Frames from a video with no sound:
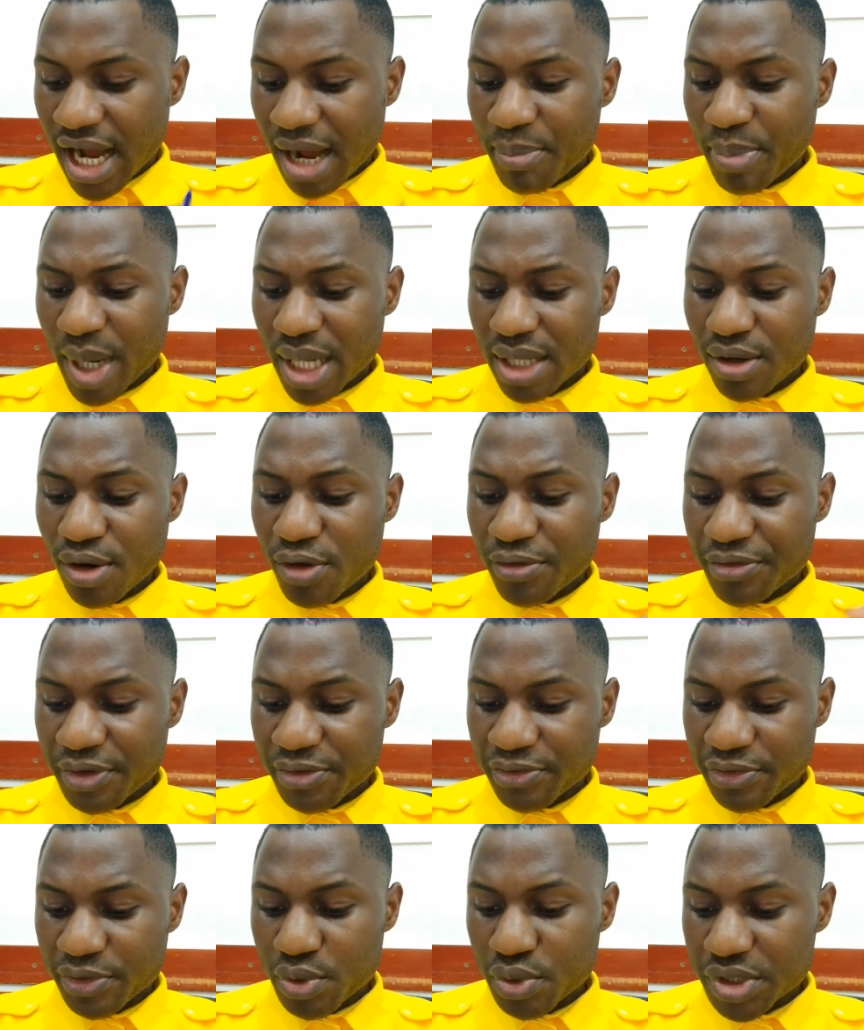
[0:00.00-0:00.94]
A part of
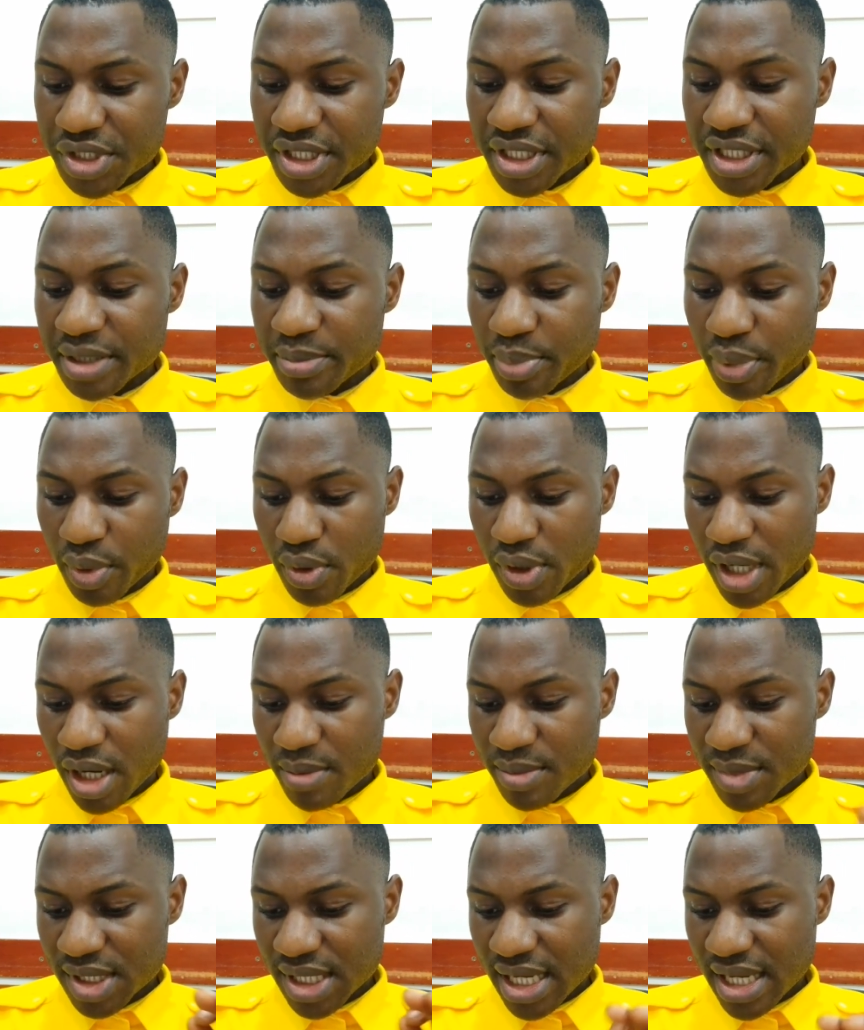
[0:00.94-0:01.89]
a few degree
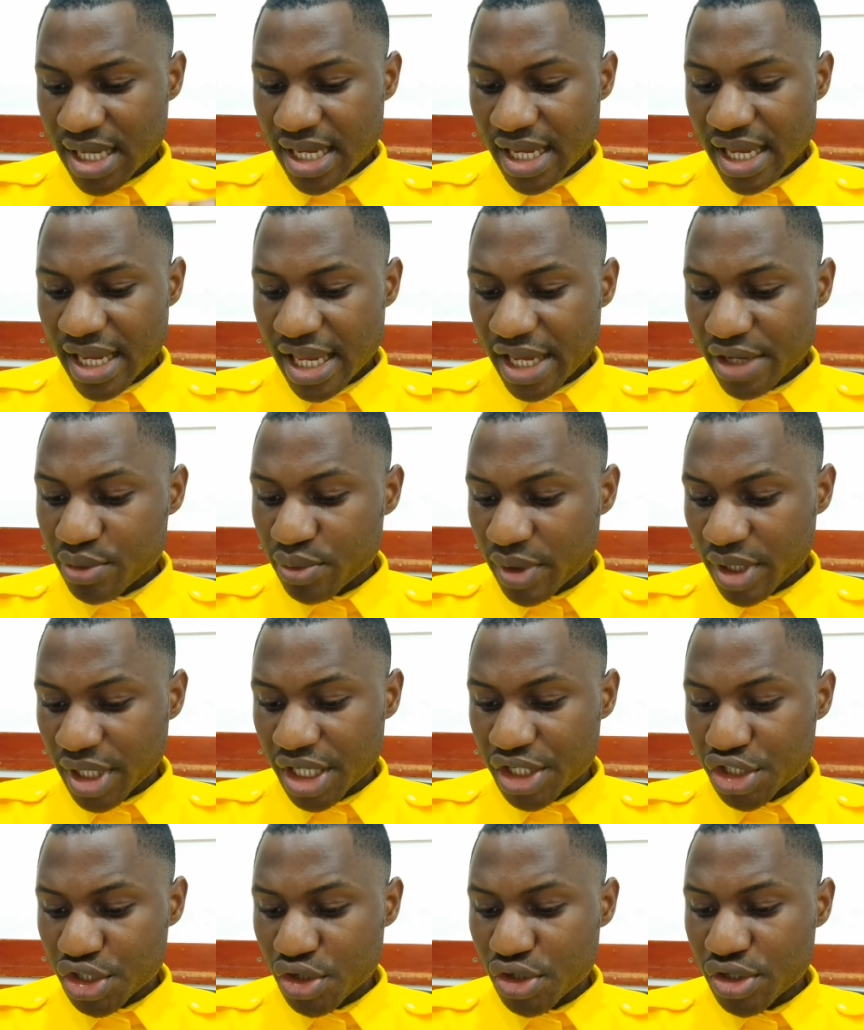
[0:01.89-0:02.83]
programs,
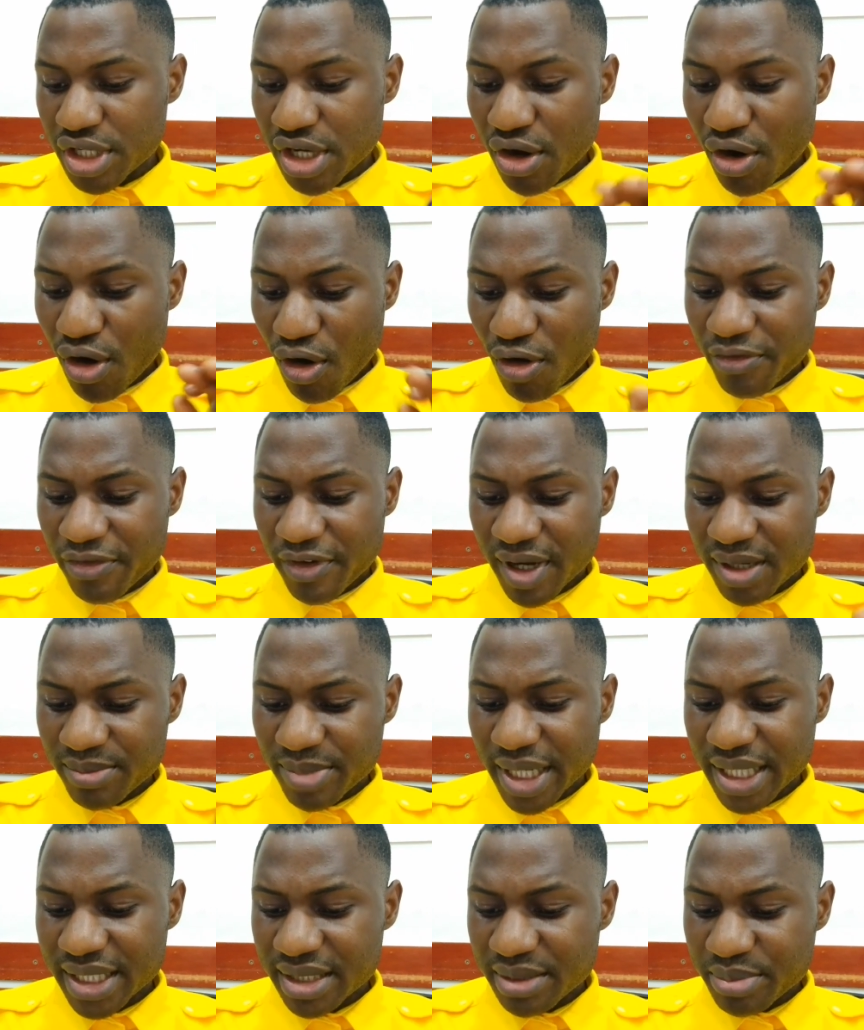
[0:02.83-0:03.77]
education
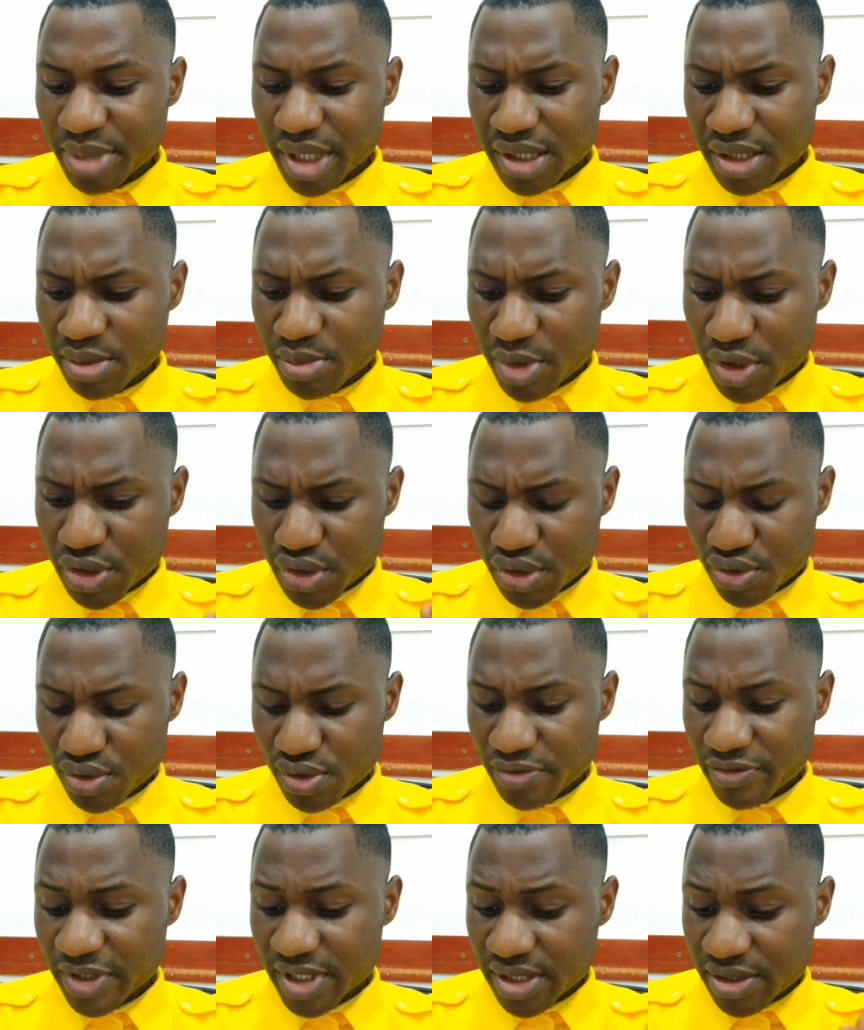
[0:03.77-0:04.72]
offered by the Brandenburg
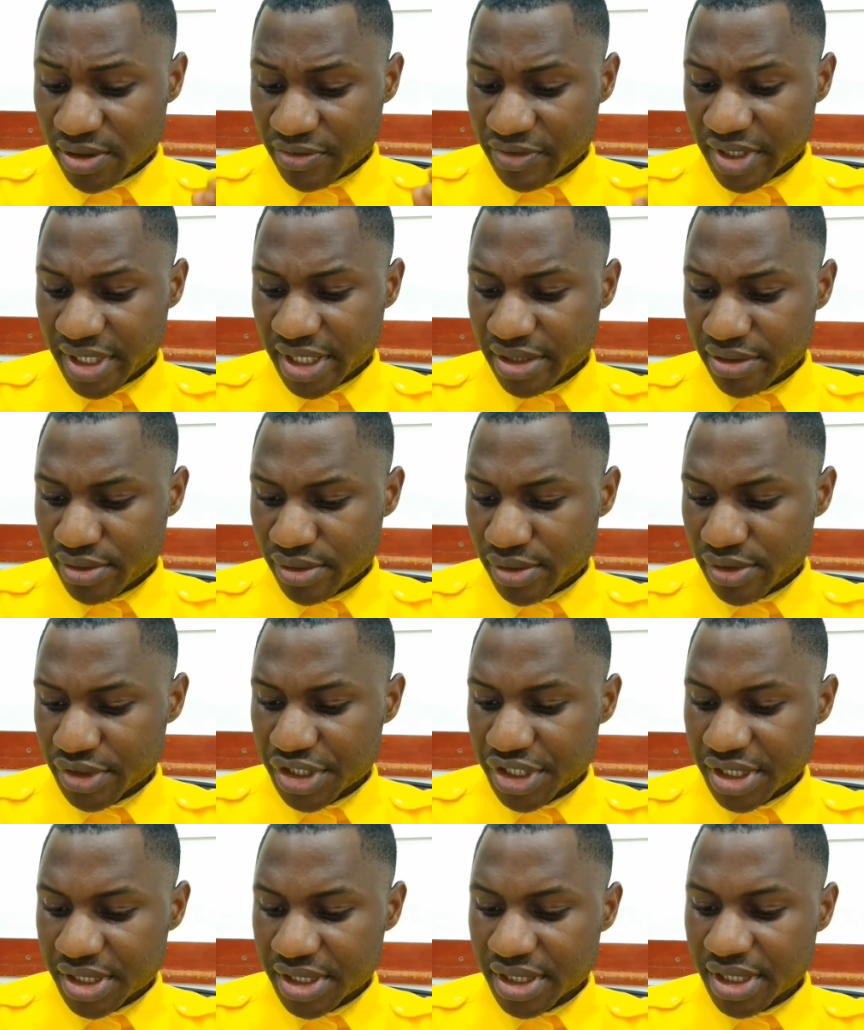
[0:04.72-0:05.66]
University of
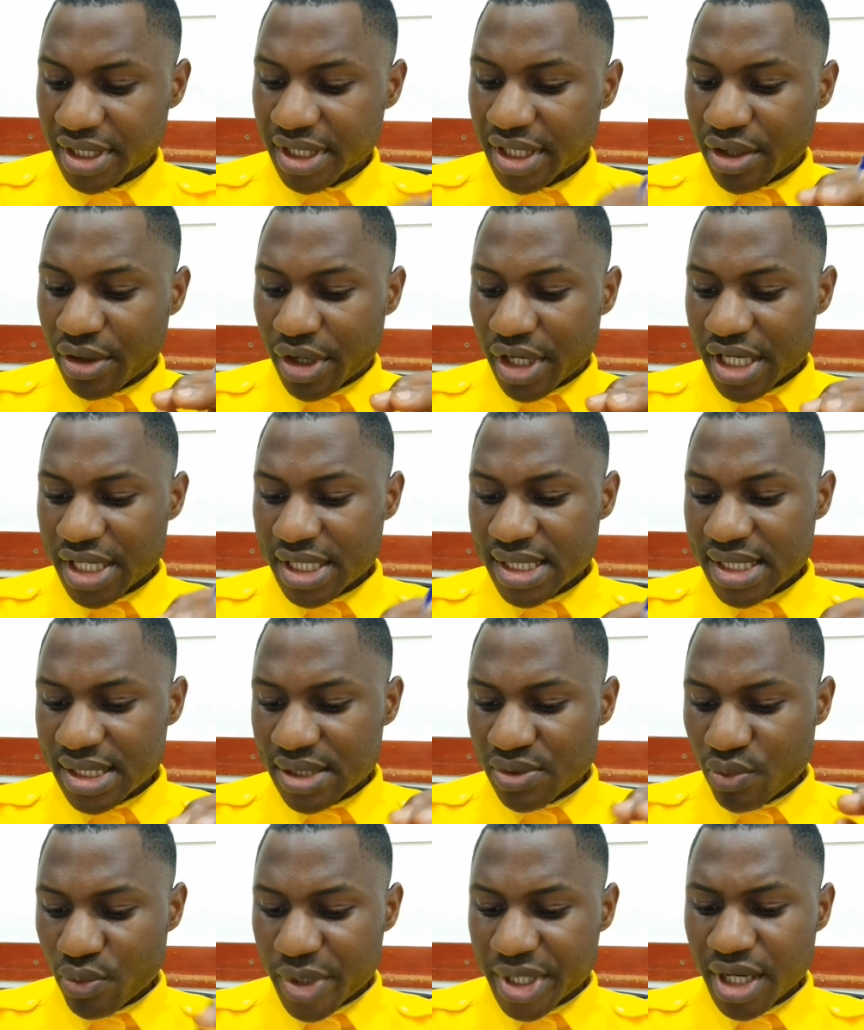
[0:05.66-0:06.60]
Technology
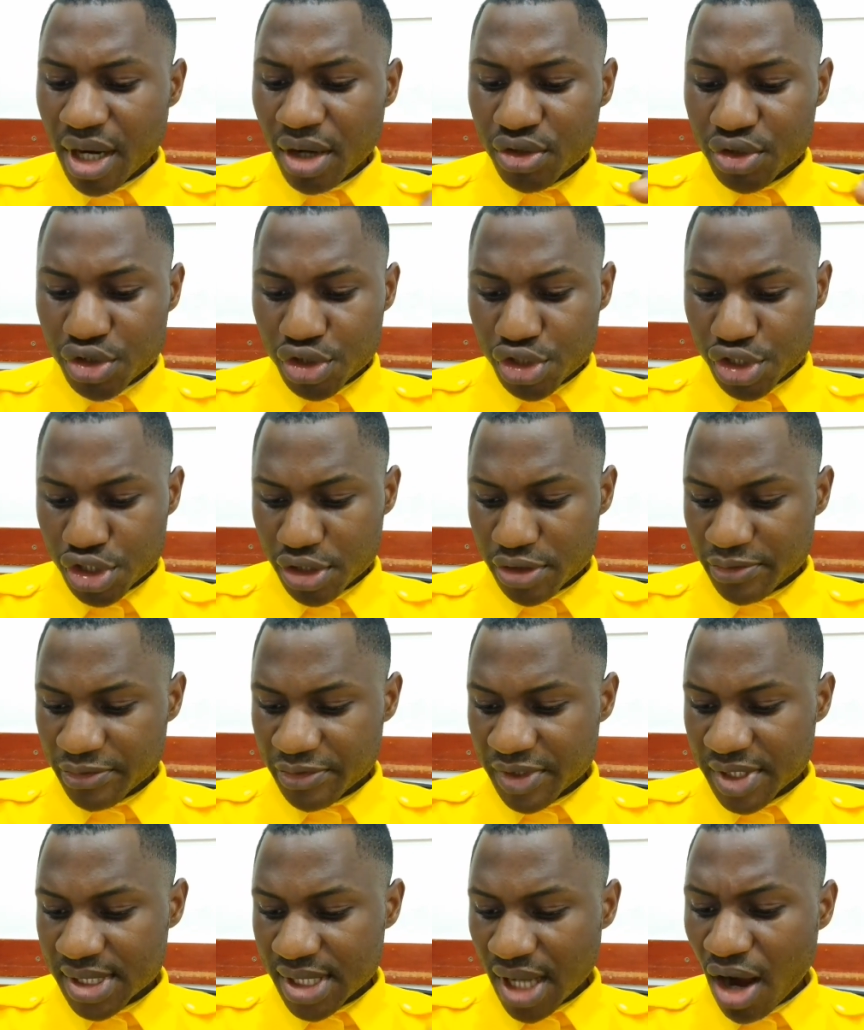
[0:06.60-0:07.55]
is without tuition
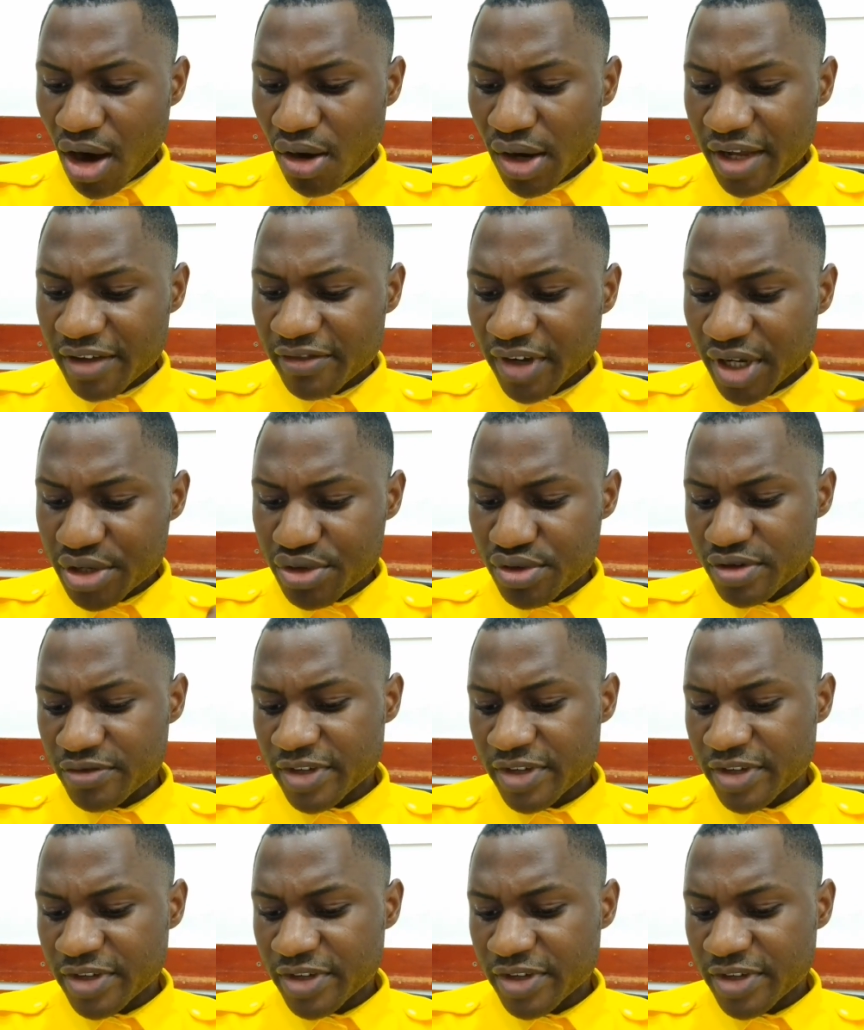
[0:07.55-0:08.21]
fees. However,